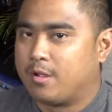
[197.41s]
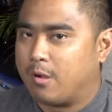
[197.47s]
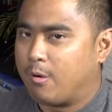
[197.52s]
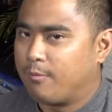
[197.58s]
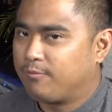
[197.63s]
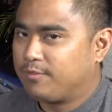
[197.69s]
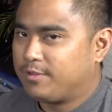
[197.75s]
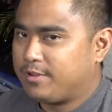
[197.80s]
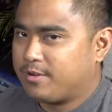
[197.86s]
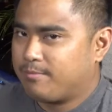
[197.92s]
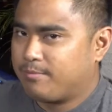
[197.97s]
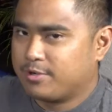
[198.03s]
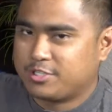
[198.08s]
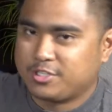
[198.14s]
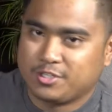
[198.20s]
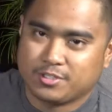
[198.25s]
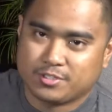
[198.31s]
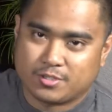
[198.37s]
Hopefully your
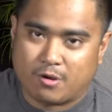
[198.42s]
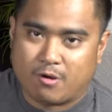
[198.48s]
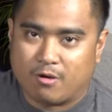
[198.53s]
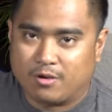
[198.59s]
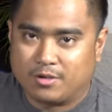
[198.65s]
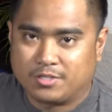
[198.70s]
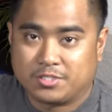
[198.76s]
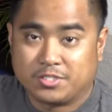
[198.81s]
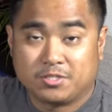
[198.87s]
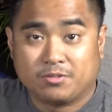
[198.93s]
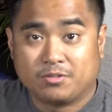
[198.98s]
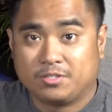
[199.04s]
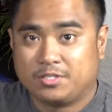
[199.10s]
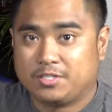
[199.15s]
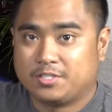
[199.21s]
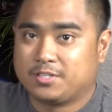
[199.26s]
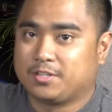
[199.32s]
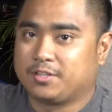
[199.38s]
bushings are still in
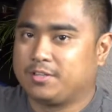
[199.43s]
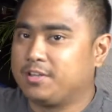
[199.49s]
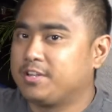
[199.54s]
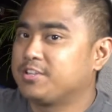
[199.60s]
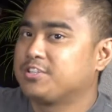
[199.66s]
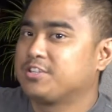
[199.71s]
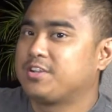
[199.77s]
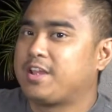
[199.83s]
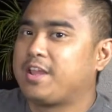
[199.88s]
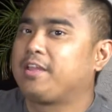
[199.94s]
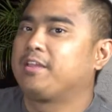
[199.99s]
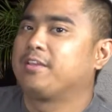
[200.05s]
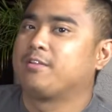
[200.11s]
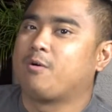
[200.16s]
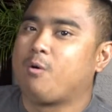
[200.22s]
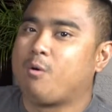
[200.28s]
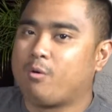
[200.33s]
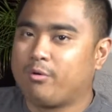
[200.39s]
decent condition and
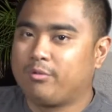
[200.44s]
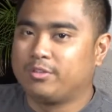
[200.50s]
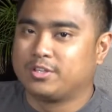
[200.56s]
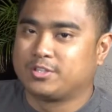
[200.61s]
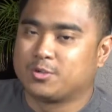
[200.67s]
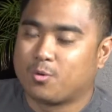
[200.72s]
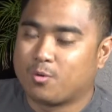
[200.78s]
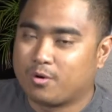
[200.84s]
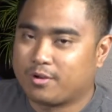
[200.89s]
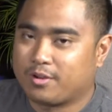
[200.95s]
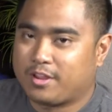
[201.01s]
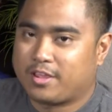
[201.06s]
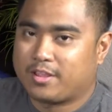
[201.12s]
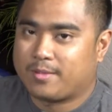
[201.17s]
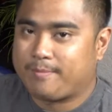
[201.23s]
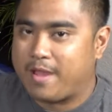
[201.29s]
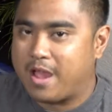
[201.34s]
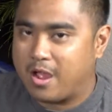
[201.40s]
can hold the torque
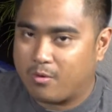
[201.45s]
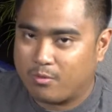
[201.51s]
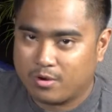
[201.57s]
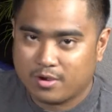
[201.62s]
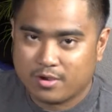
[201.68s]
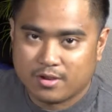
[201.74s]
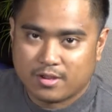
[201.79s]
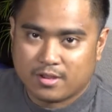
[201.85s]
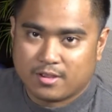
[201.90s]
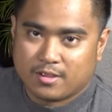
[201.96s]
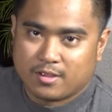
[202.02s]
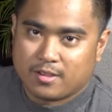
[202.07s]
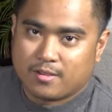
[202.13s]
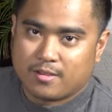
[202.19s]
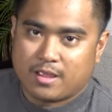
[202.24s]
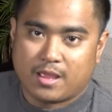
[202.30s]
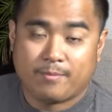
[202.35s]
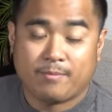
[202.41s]
and the power,
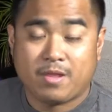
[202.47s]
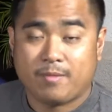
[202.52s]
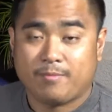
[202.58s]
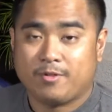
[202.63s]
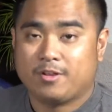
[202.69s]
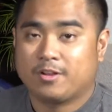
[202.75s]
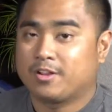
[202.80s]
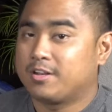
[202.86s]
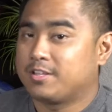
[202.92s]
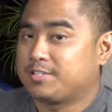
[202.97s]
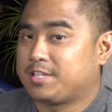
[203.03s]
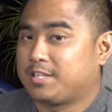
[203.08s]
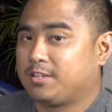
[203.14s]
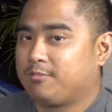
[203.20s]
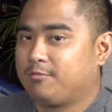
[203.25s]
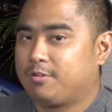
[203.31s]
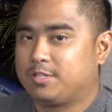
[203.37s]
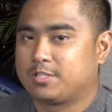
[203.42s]
and maybe you're gonna
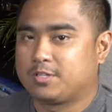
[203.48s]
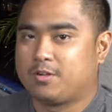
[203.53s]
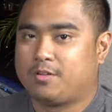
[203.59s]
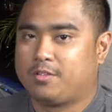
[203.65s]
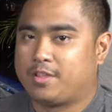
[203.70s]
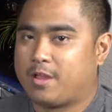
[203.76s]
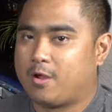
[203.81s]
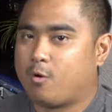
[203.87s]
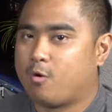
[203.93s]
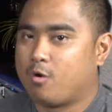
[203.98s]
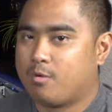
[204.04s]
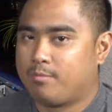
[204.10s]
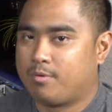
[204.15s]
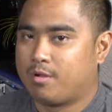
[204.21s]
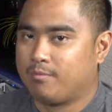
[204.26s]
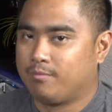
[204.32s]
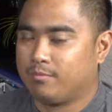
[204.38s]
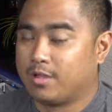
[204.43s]
take the risk on that oil
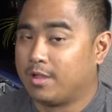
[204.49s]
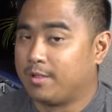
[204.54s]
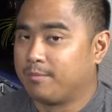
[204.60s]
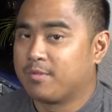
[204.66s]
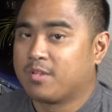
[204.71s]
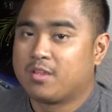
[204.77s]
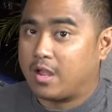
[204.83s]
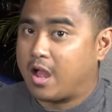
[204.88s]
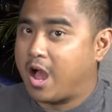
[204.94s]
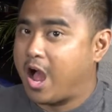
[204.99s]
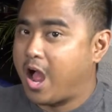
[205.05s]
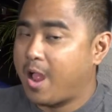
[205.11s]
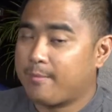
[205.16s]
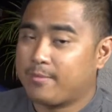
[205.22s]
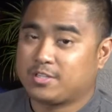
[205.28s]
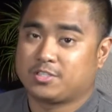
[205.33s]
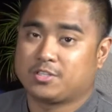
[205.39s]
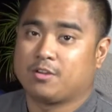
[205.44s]
pump nut.
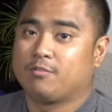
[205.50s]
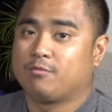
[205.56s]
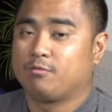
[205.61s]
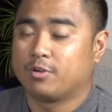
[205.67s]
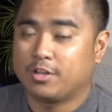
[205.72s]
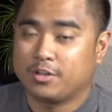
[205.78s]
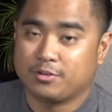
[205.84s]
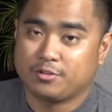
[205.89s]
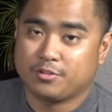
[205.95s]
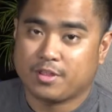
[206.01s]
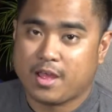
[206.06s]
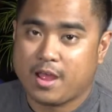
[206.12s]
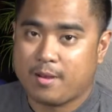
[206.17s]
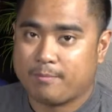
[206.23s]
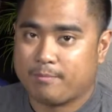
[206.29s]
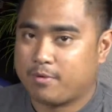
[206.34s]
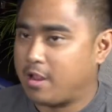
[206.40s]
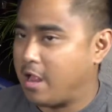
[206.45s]
I myself wouldn't do
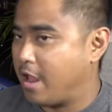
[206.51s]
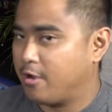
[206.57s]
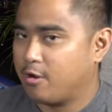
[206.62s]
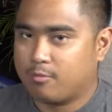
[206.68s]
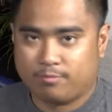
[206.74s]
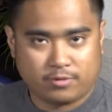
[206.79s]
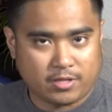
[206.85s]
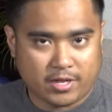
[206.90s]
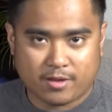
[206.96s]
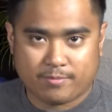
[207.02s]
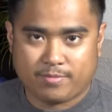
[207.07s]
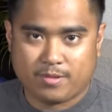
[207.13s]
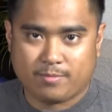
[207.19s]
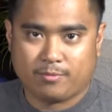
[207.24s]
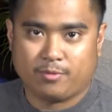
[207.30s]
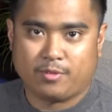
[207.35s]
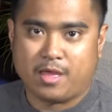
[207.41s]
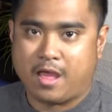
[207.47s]
that, but I know plenty of
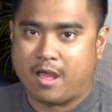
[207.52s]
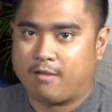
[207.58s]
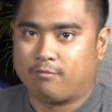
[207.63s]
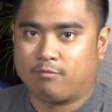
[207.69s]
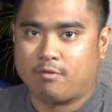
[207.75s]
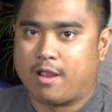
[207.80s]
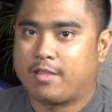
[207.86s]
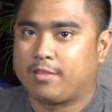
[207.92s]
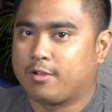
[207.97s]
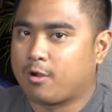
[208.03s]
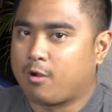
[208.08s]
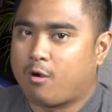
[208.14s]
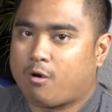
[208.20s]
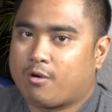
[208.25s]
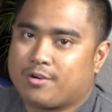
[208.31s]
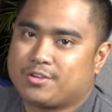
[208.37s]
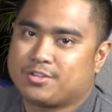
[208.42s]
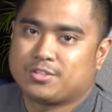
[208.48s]
people that have ran their
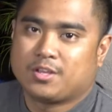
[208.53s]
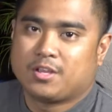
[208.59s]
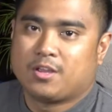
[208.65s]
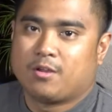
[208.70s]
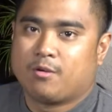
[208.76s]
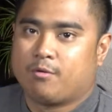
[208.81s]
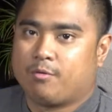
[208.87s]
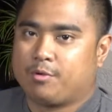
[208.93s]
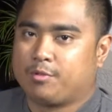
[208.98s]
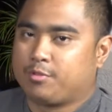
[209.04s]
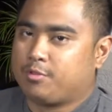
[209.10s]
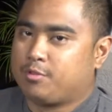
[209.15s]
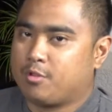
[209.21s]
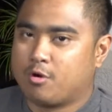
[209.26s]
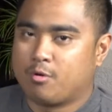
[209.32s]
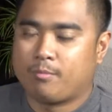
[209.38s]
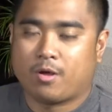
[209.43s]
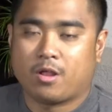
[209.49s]
cars with
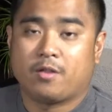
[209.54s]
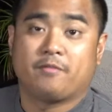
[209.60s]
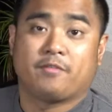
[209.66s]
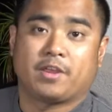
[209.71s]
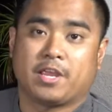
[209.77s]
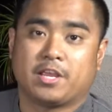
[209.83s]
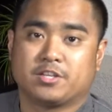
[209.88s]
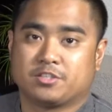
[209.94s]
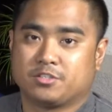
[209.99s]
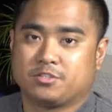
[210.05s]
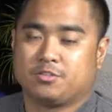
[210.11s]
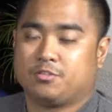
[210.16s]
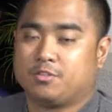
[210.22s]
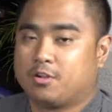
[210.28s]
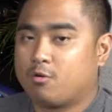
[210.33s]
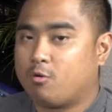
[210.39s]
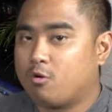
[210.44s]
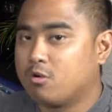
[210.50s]
no modifications to
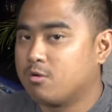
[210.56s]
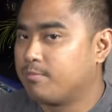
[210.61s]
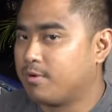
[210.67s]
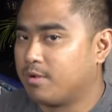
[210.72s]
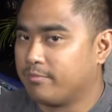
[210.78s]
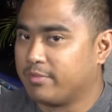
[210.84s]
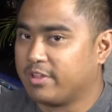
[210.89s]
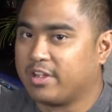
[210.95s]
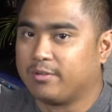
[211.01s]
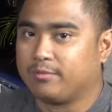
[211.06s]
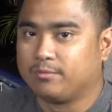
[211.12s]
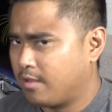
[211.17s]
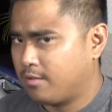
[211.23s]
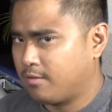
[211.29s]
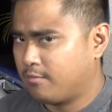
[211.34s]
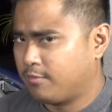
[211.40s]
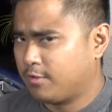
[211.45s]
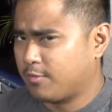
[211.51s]
their oil pump nut.
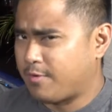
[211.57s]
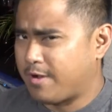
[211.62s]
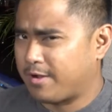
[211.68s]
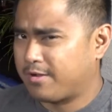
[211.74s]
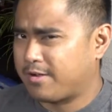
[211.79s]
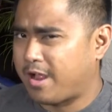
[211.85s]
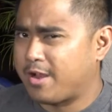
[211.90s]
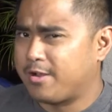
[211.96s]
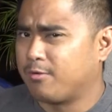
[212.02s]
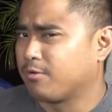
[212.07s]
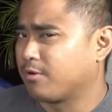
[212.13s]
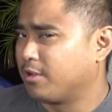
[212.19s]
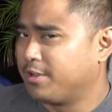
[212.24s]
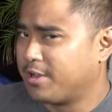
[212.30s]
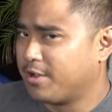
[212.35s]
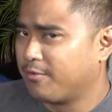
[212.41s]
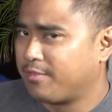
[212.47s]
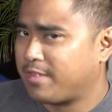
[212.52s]
For the record, I don't
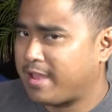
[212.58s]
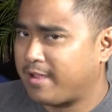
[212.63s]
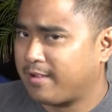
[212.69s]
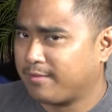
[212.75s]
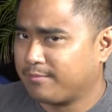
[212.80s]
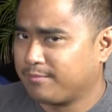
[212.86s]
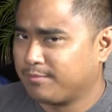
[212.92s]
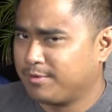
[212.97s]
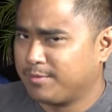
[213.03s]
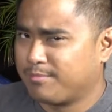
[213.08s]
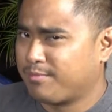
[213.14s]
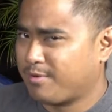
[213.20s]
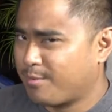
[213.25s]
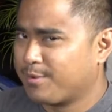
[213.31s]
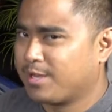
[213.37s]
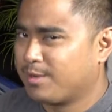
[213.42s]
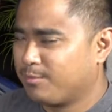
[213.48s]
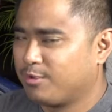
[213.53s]
condone that. You're
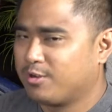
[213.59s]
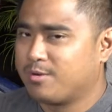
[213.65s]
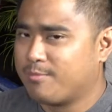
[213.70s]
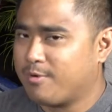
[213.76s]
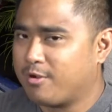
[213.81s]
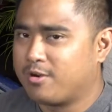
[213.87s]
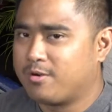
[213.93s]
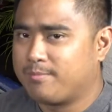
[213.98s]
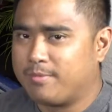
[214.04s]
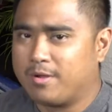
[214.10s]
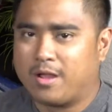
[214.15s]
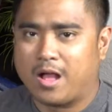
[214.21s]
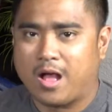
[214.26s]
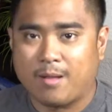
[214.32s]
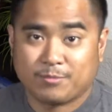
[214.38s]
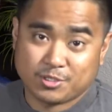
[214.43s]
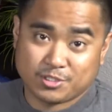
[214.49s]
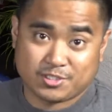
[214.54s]
probably gonna blow your motor, but
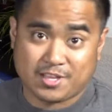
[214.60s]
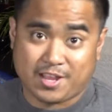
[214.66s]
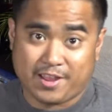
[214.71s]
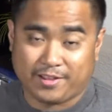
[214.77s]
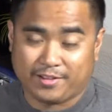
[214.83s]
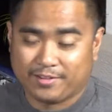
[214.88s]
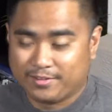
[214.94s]
I'm just saying.